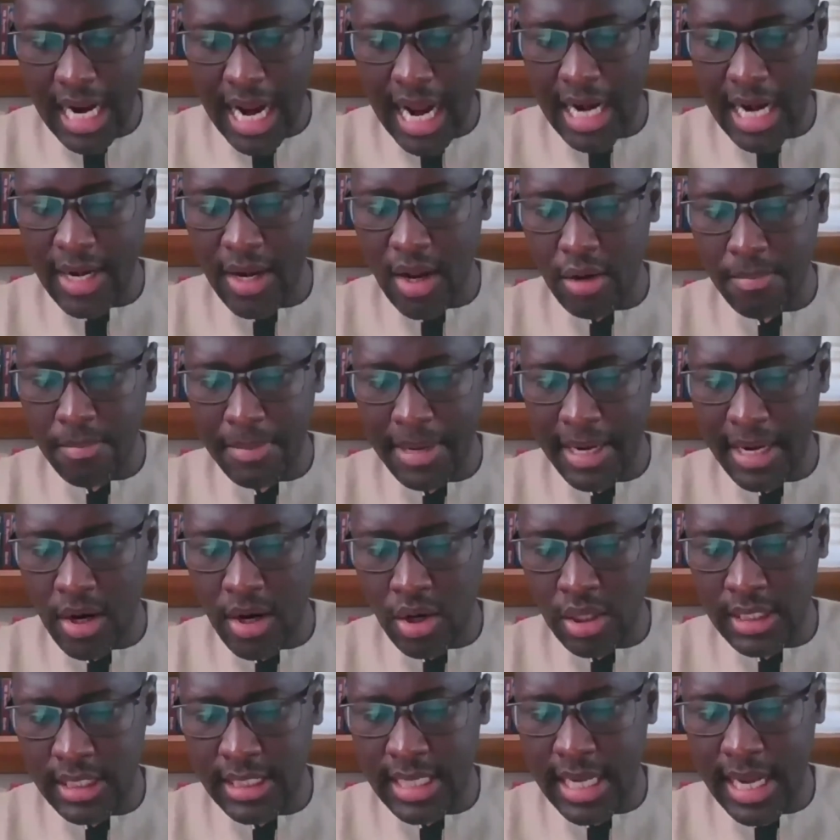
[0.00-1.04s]
cannot be
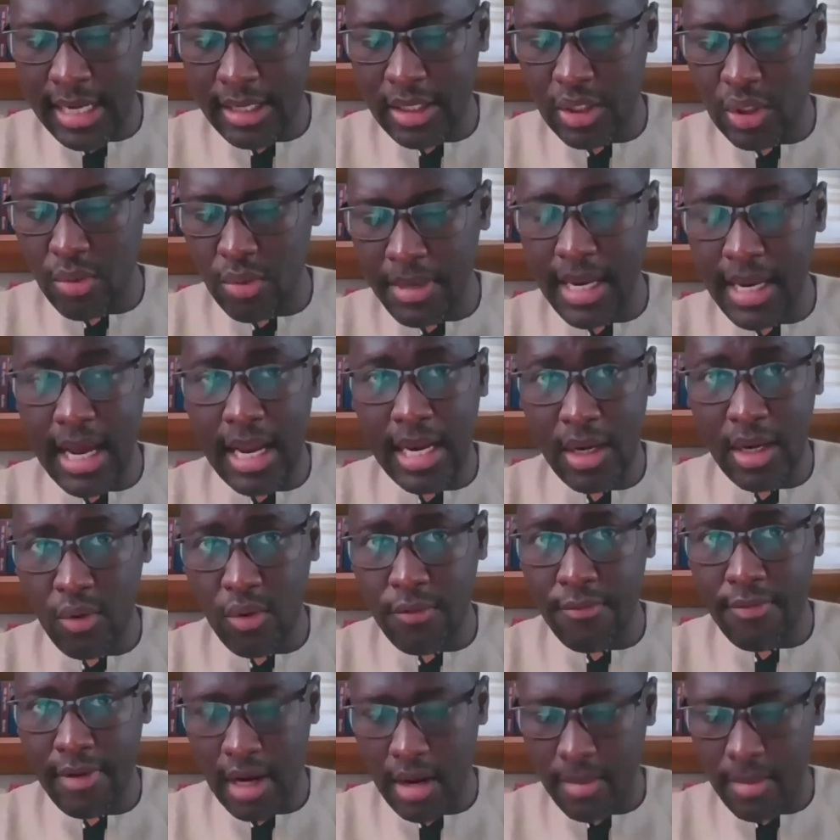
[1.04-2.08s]
considered to be a new
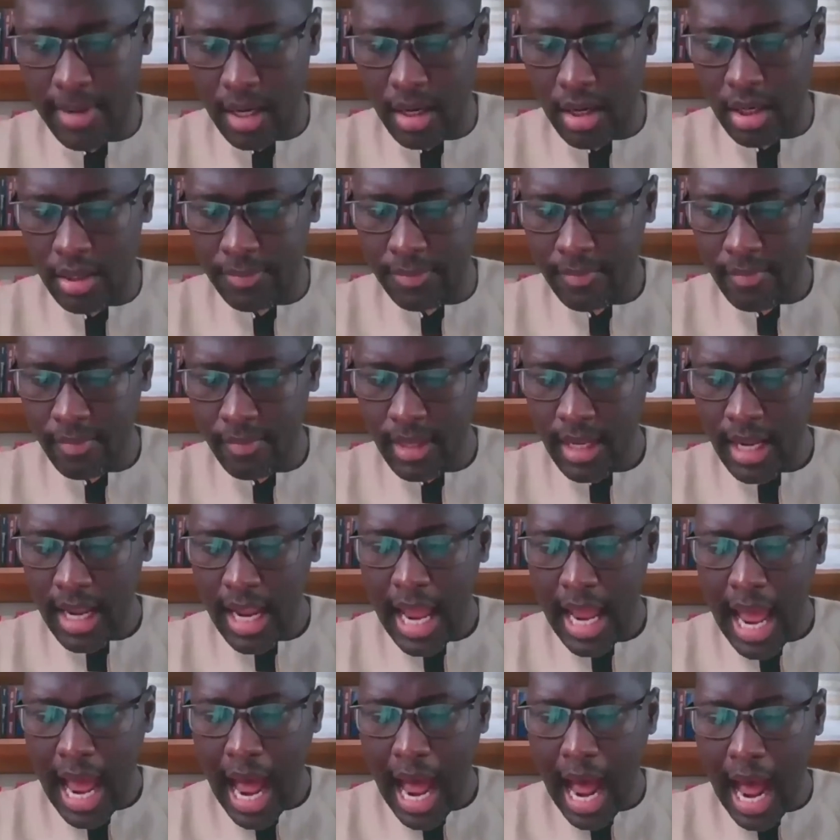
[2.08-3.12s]
phenomenon.
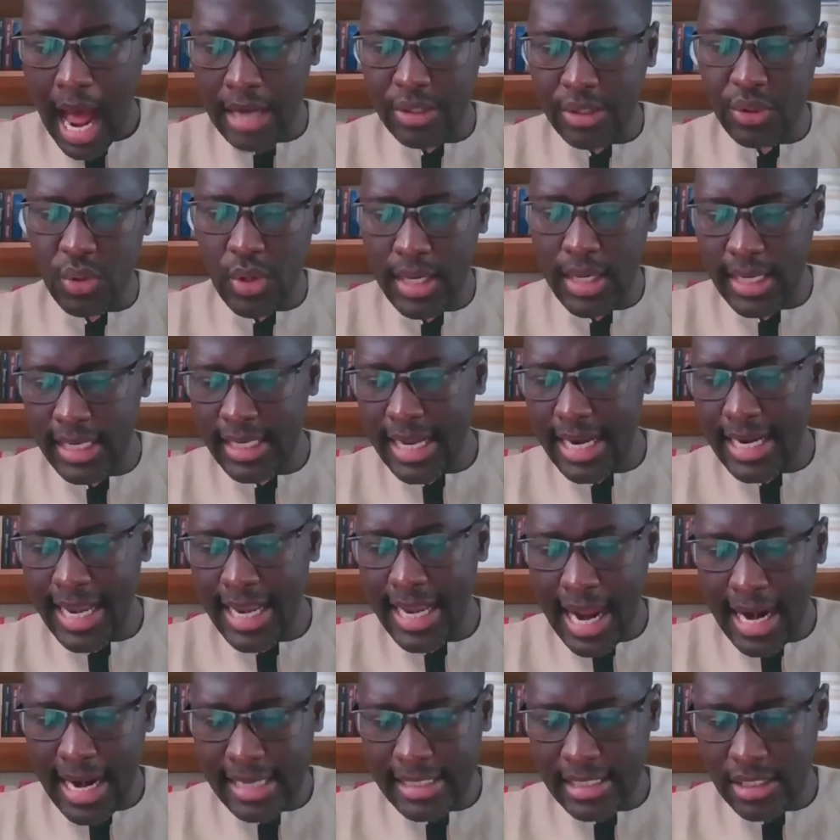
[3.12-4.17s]
Actually, the
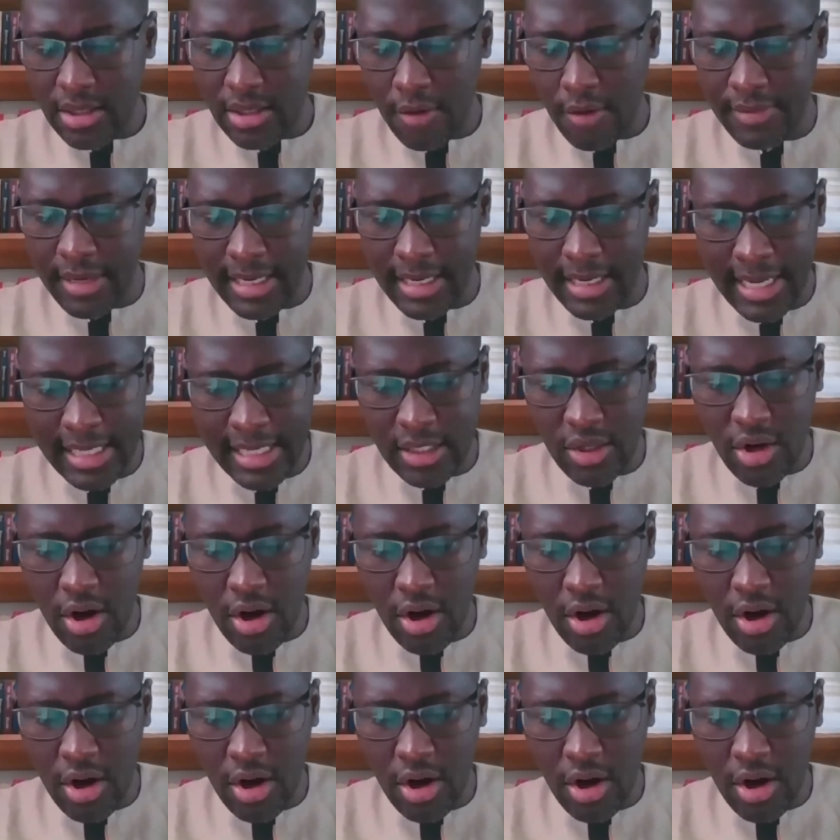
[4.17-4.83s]
neglect of the needs